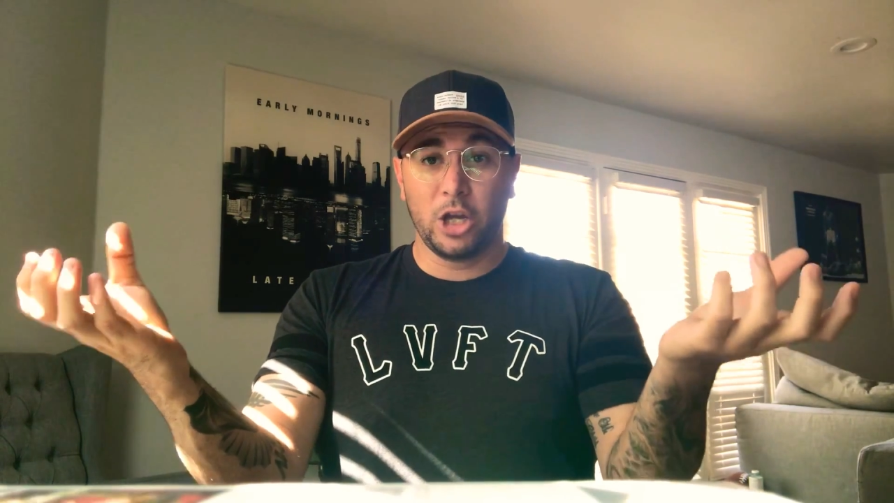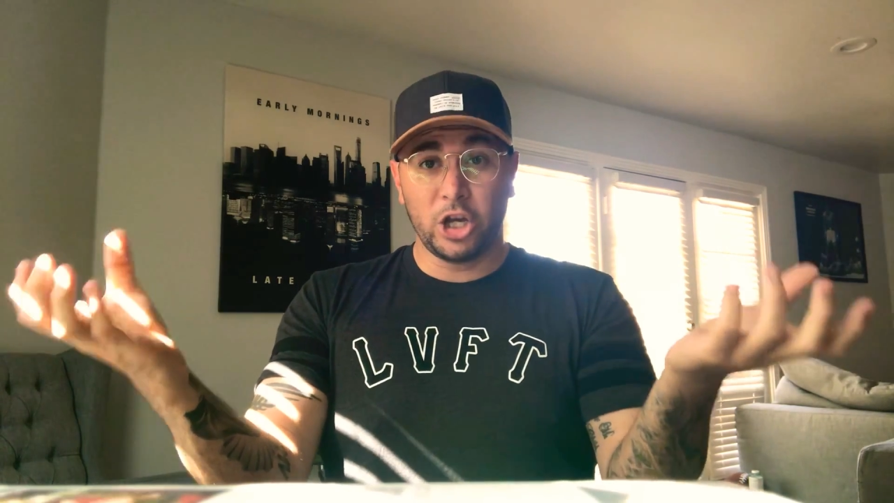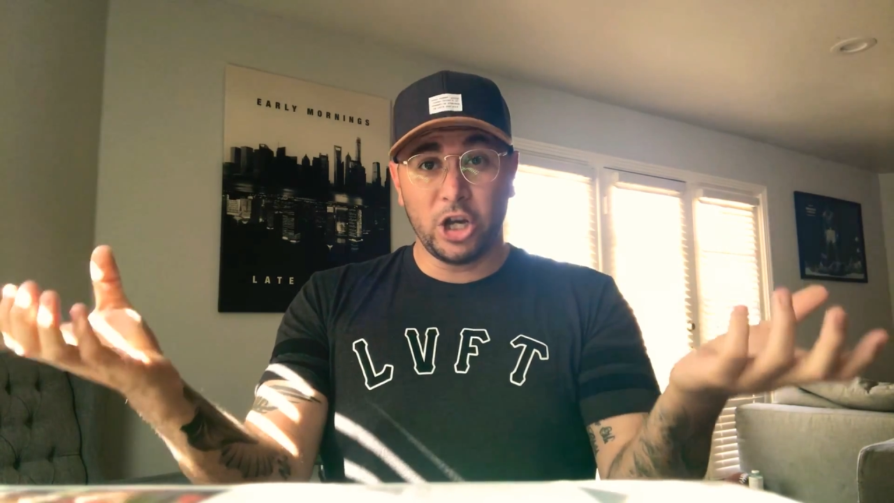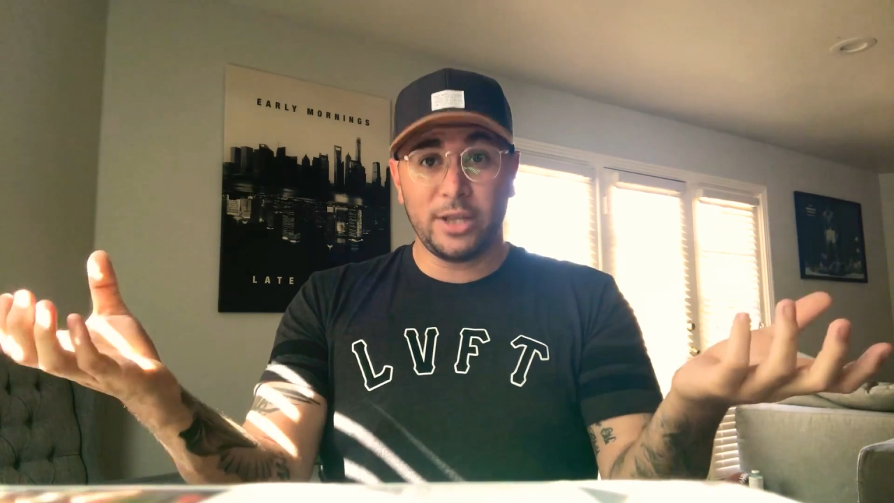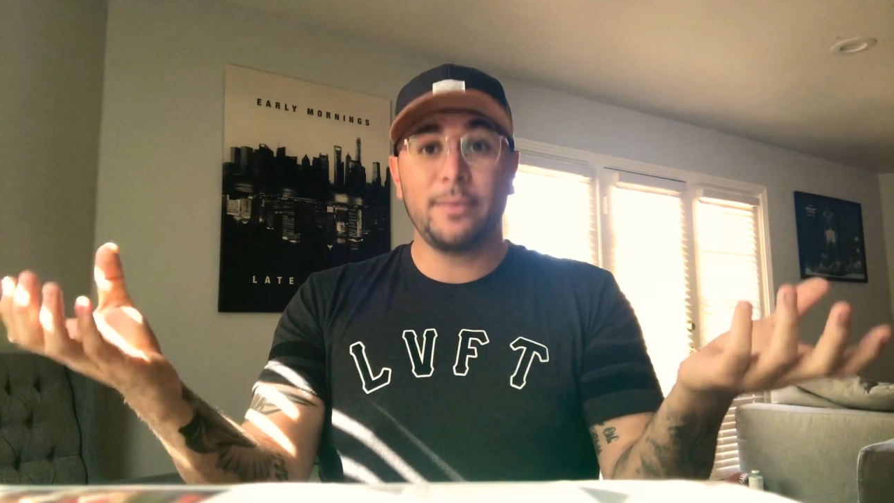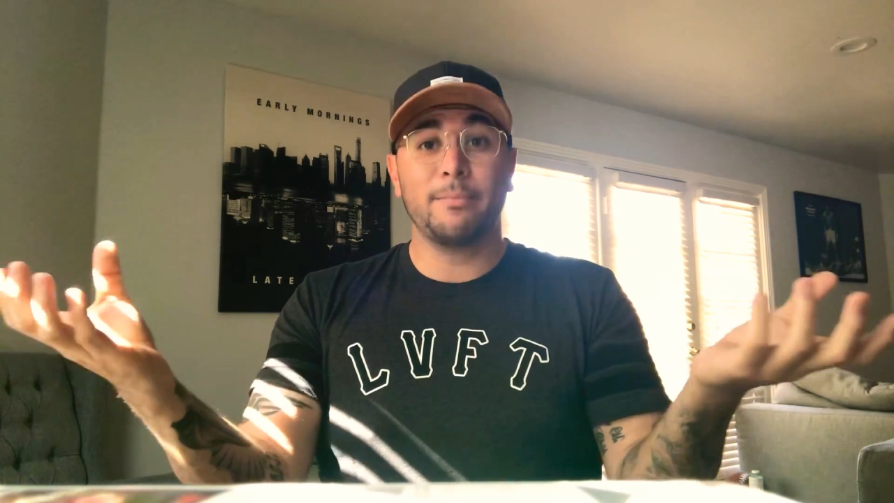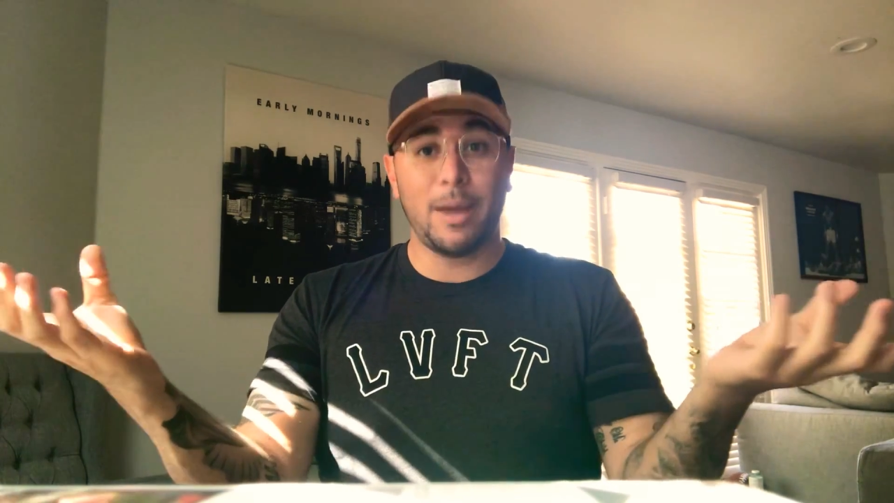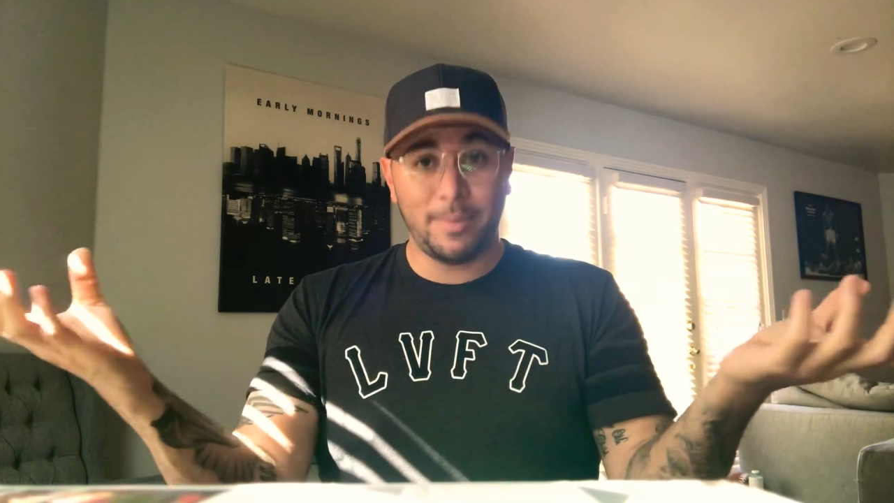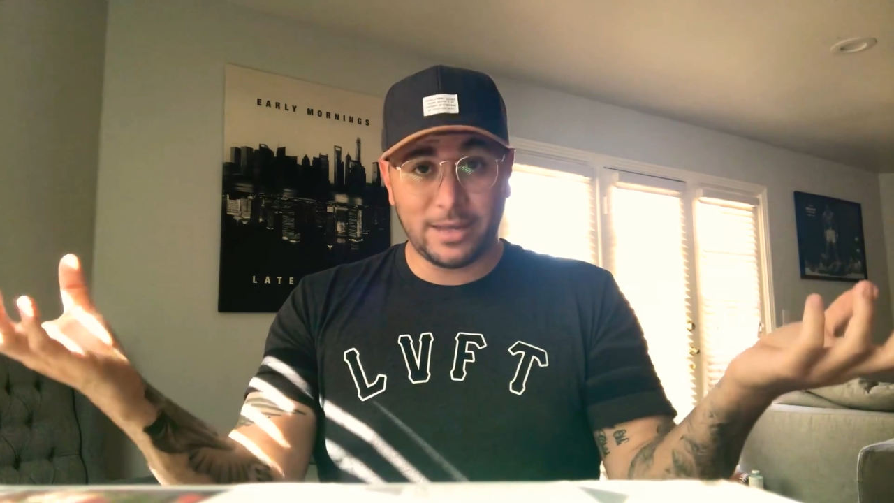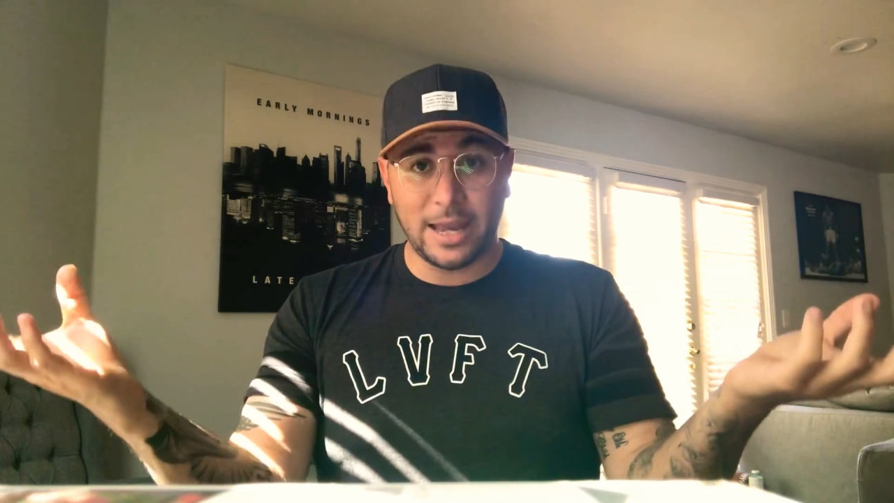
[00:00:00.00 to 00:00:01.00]
Good,
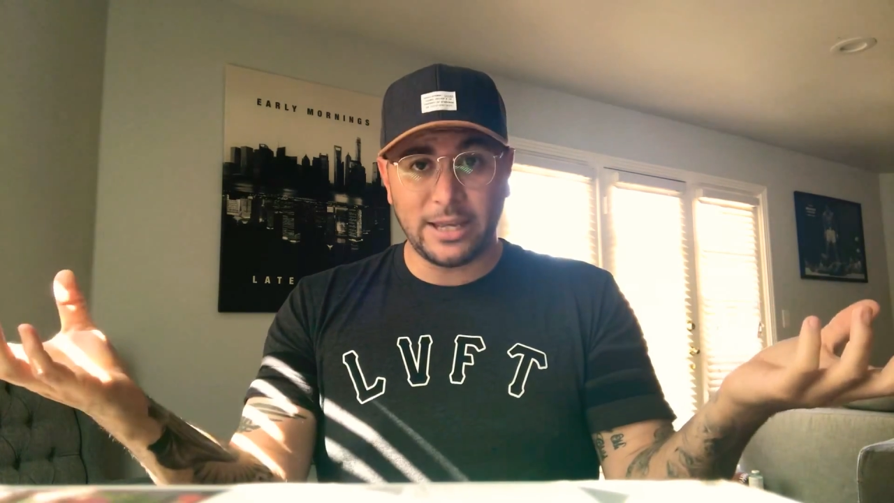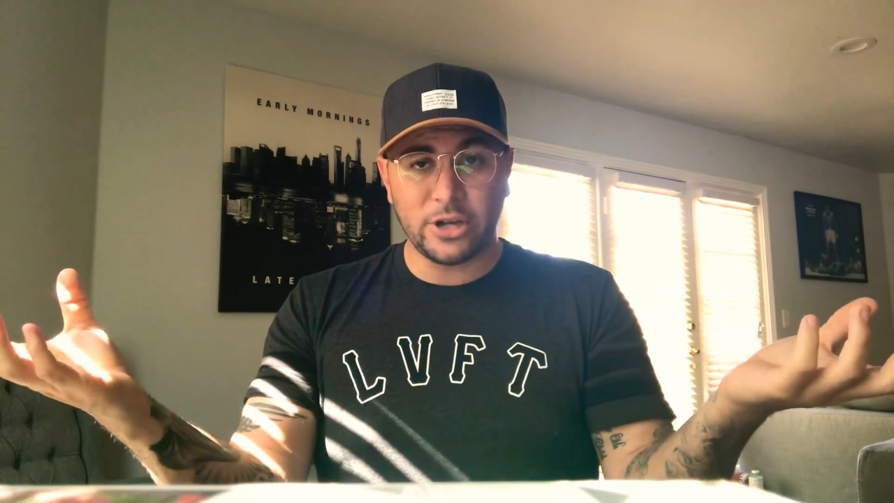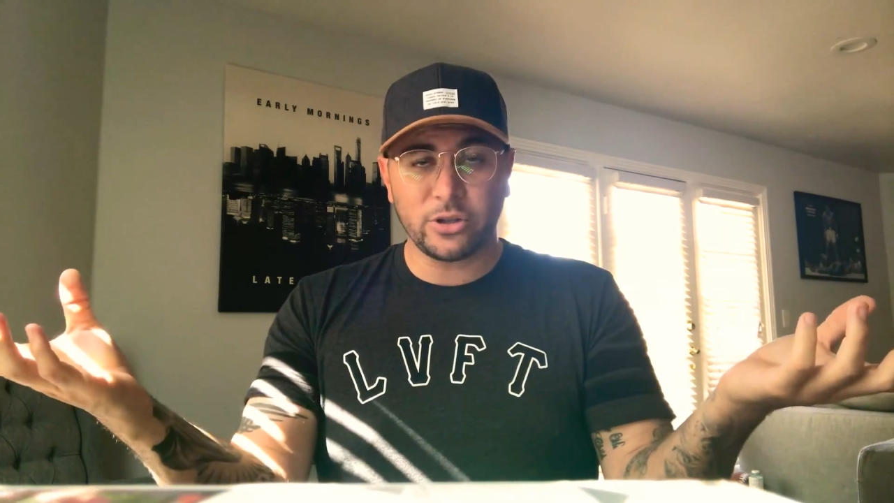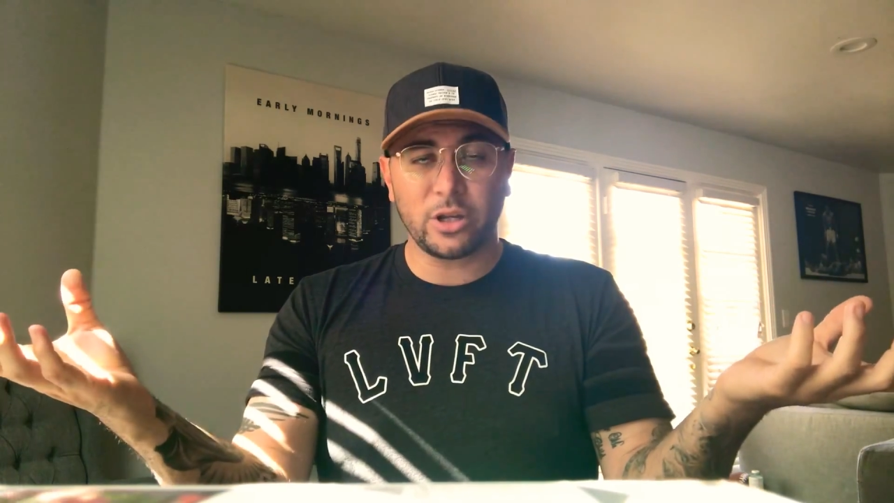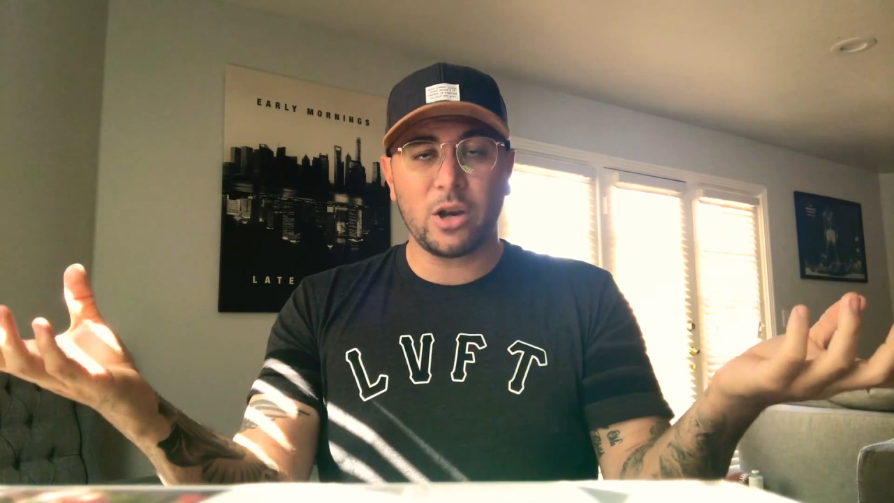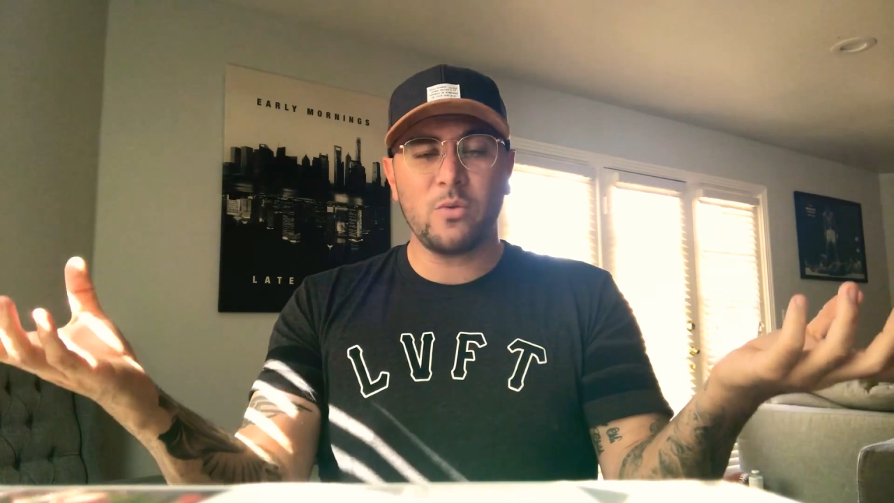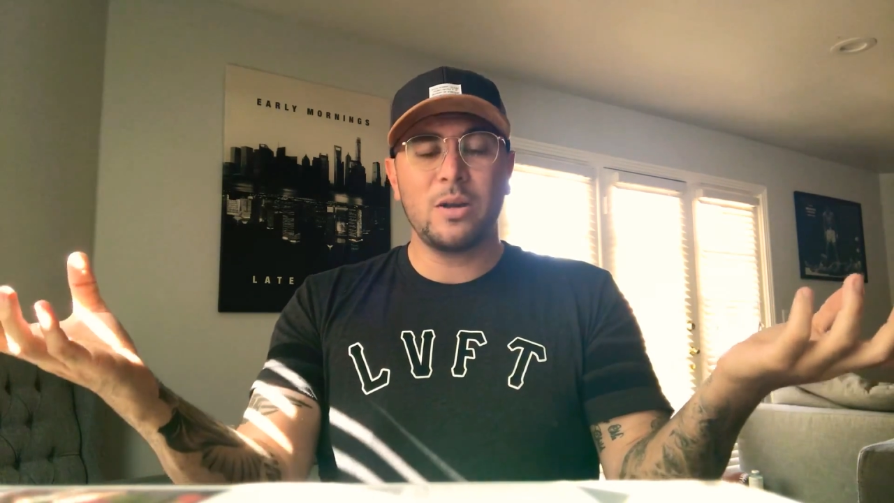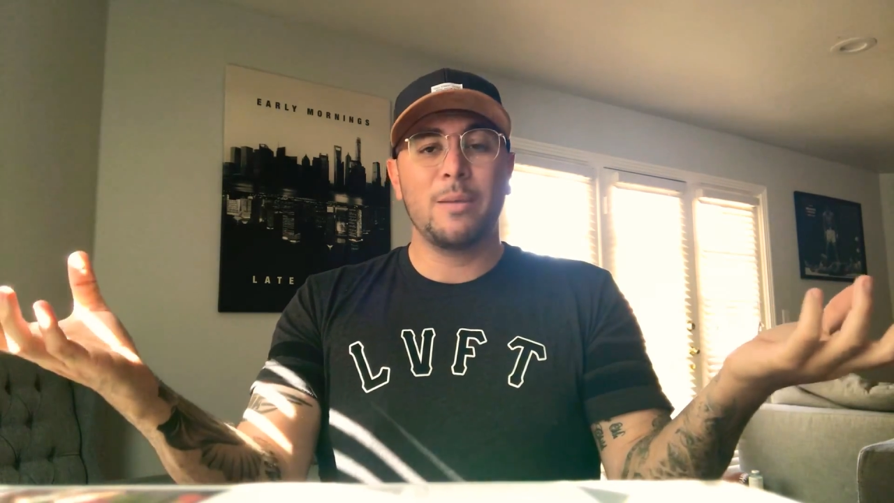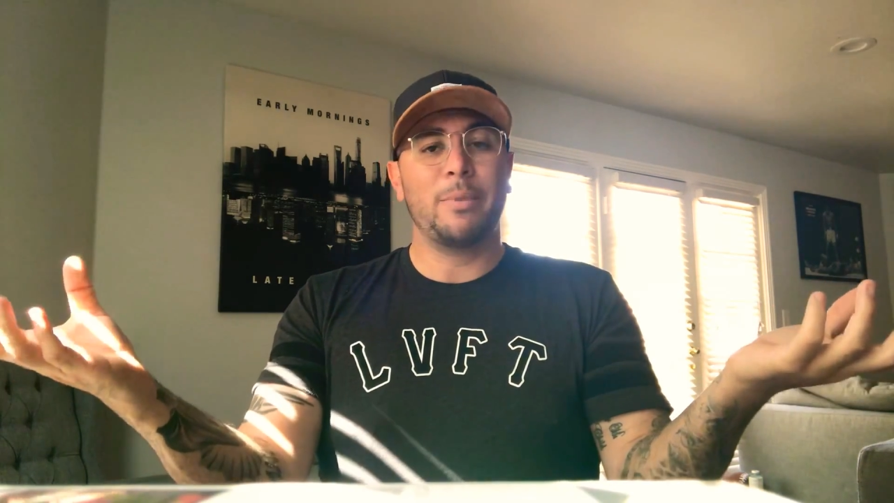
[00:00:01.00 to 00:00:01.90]
maybe 10 years ago,